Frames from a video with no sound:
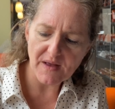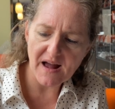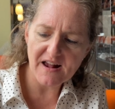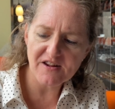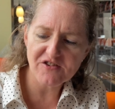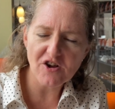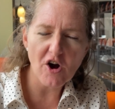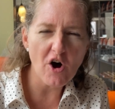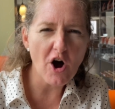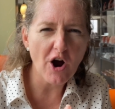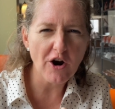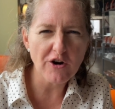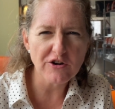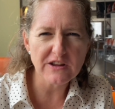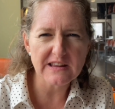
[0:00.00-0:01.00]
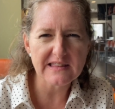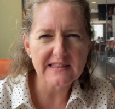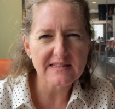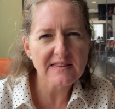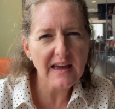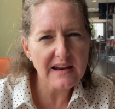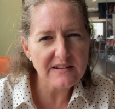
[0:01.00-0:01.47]
and it's all hard
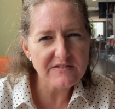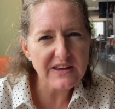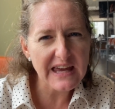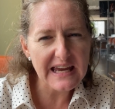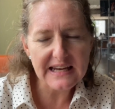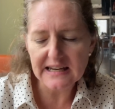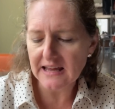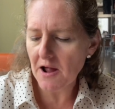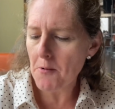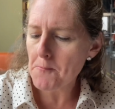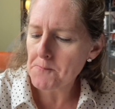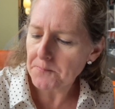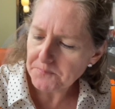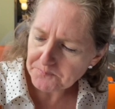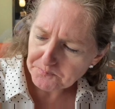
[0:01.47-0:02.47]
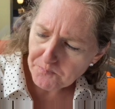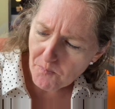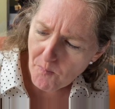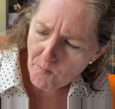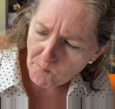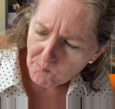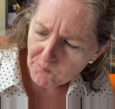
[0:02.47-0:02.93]
and kind of candy.
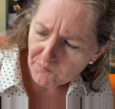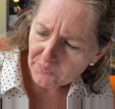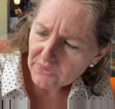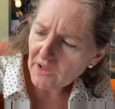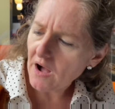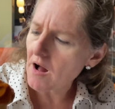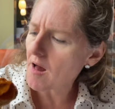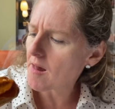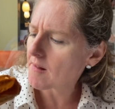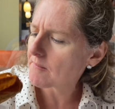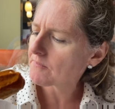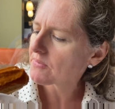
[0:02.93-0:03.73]
Huh.